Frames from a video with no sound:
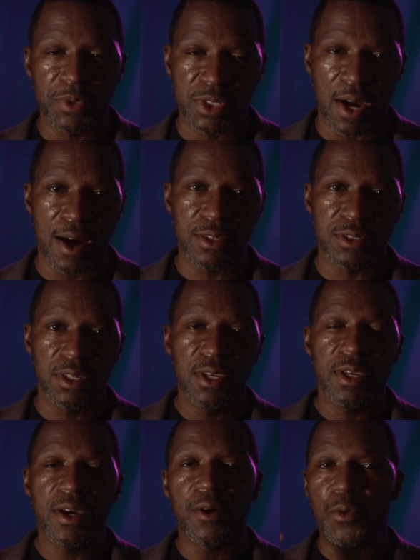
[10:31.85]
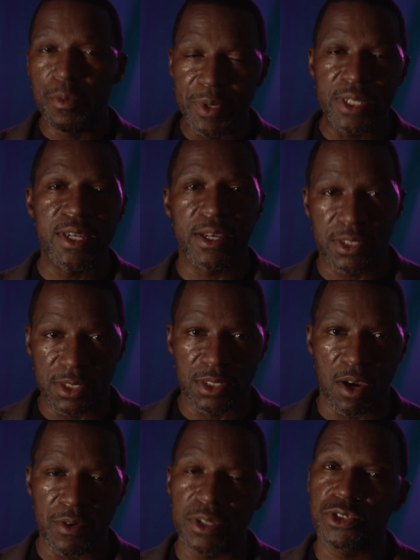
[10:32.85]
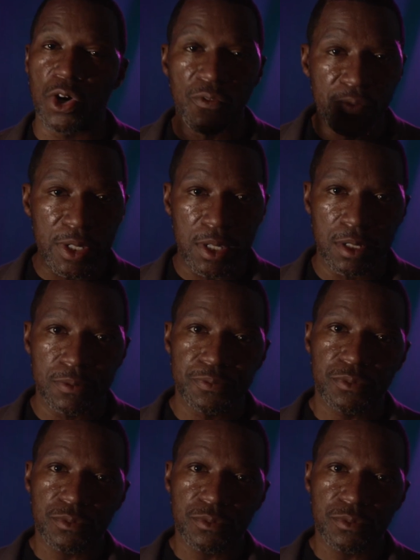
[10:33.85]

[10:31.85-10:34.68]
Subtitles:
shots will be necessary. Don't forget,